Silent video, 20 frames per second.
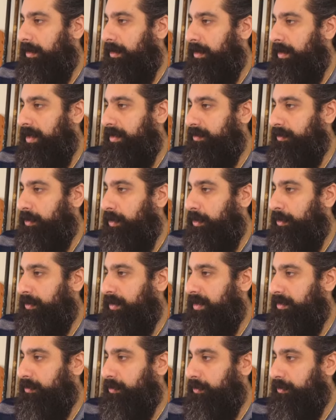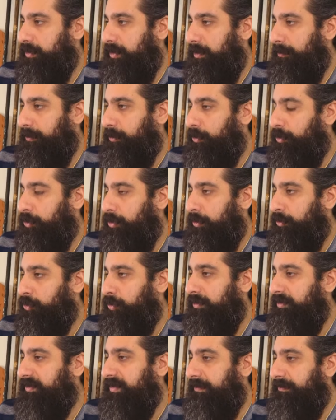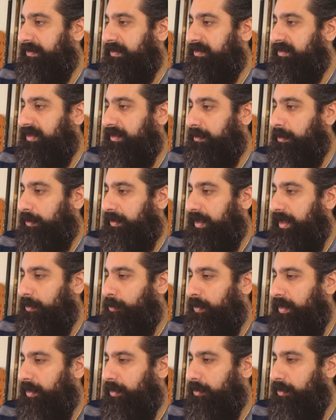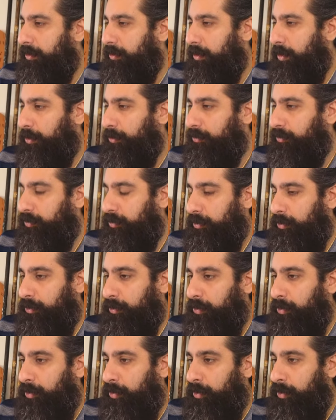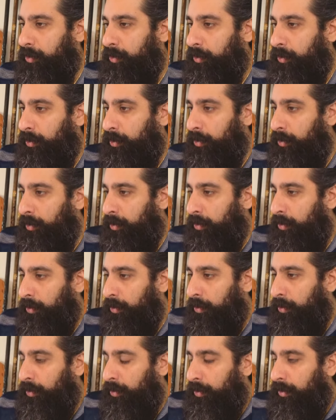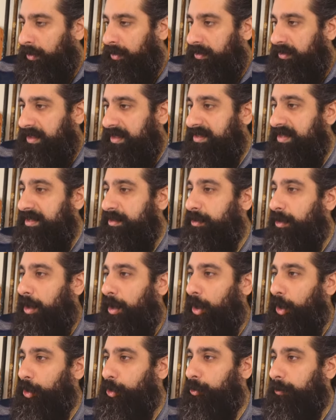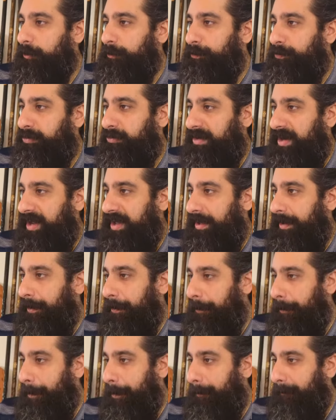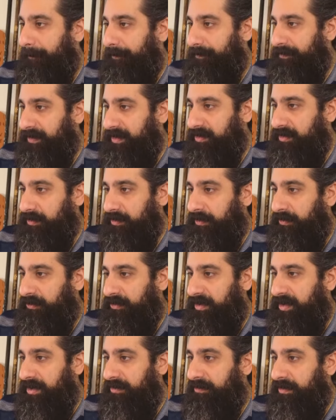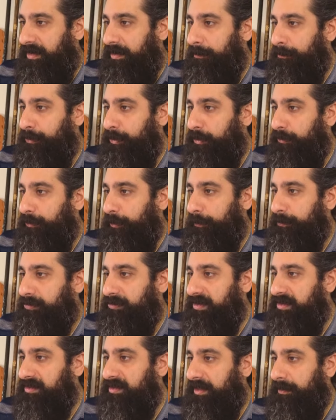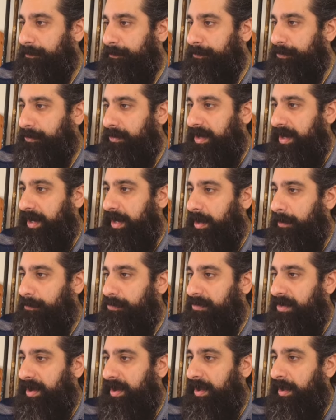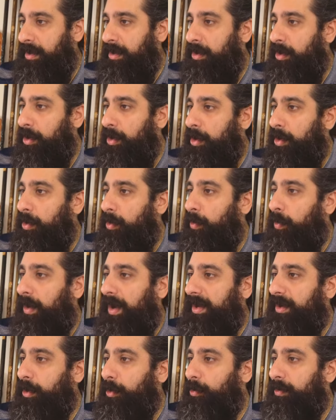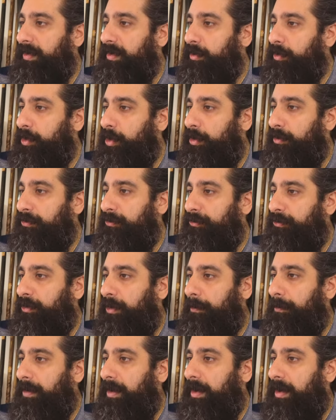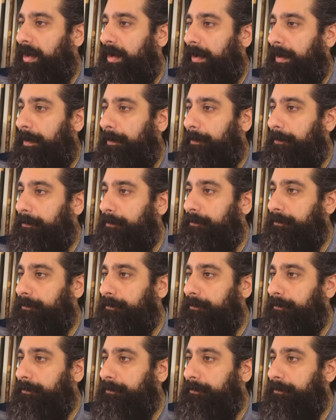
Let's go to the book of John 17, okay? We're going to go to... This is Yehoshua's prayer. This is a very, very beautiful priestly prayer. Why don't we go from...